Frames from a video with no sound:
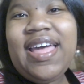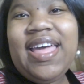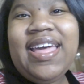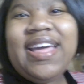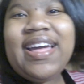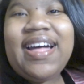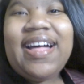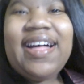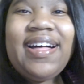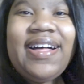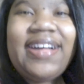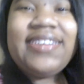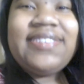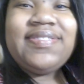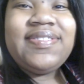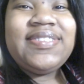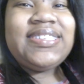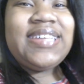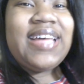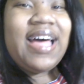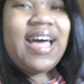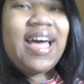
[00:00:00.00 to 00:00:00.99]
Hey, guys.
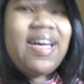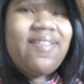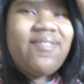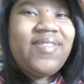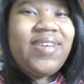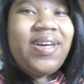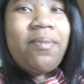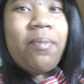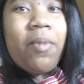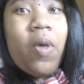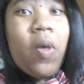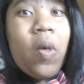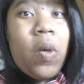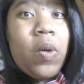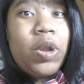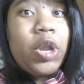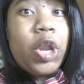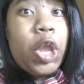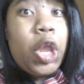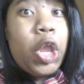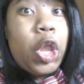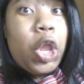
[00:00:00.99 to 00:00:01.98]
What's up? Good
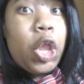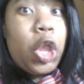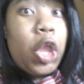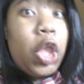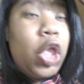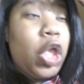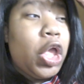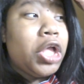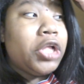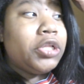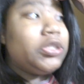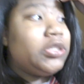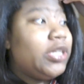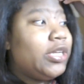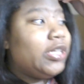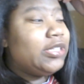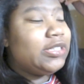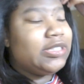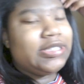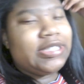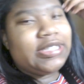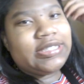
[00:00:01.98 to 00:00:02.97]
morning. It's
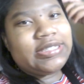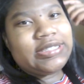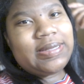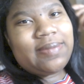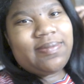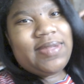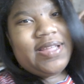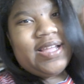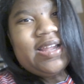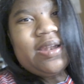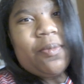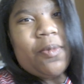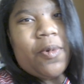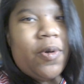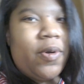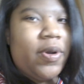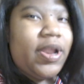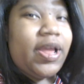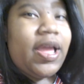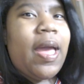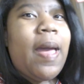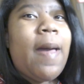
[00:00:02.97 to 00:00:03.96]
like 6 something in the
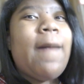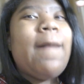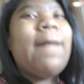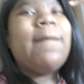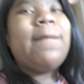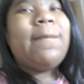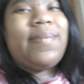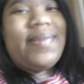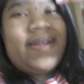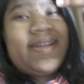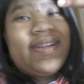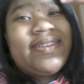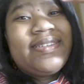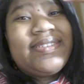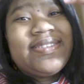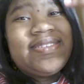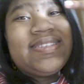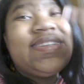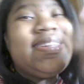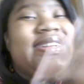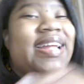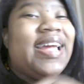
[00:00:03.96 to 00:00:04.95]
morning. But
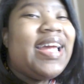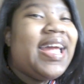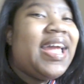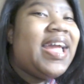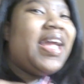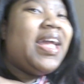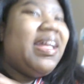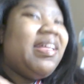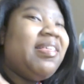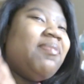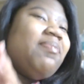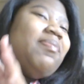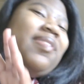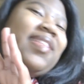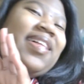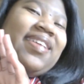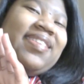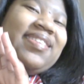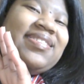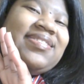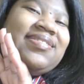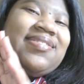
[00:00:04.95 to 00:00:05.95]
today is
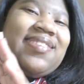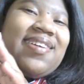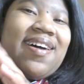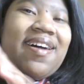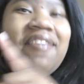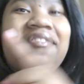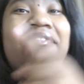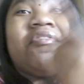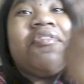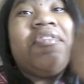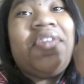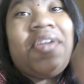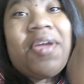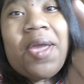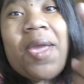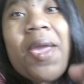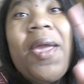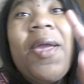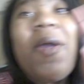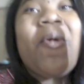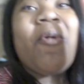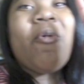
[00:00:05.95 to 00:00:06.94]
Playlist Live
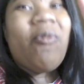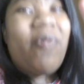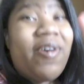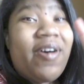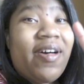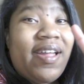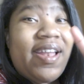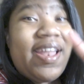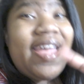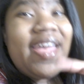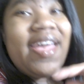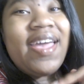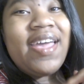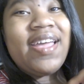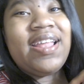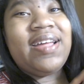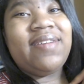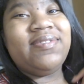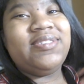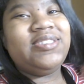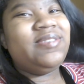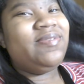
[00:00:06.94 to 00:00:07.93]
Day 1.
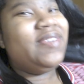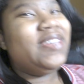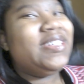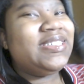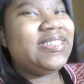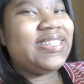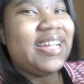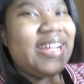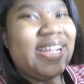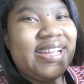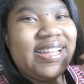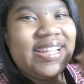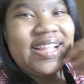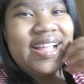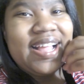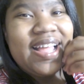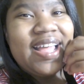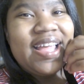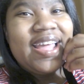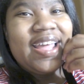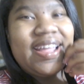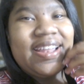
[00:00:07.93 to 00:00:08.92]
I'm super excited.
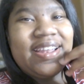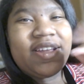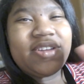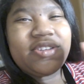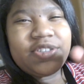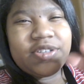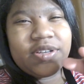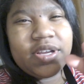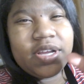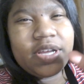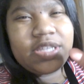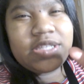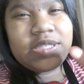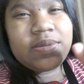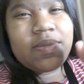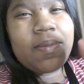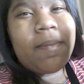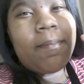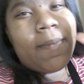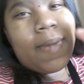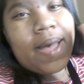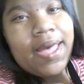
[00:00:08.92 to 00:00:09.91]
And I'll show you guys
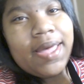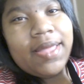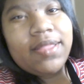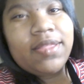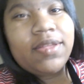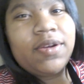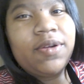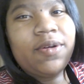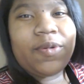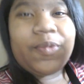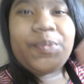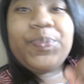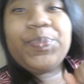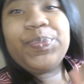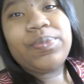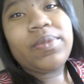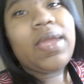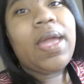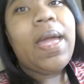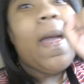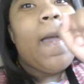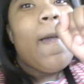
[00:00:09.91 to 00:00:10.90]
my little,
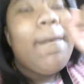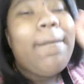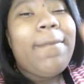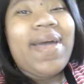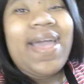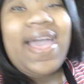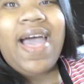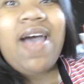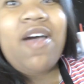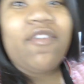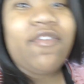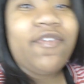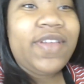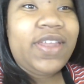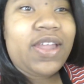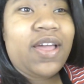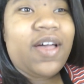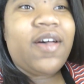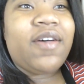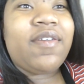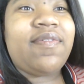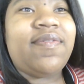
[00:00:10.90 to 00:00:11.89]
my outfit
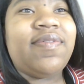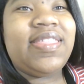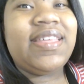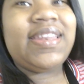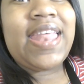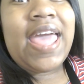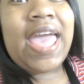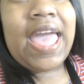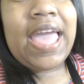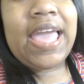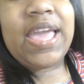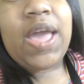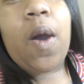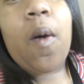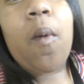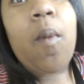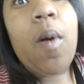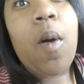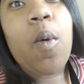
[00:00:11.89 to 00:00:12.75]
of the day on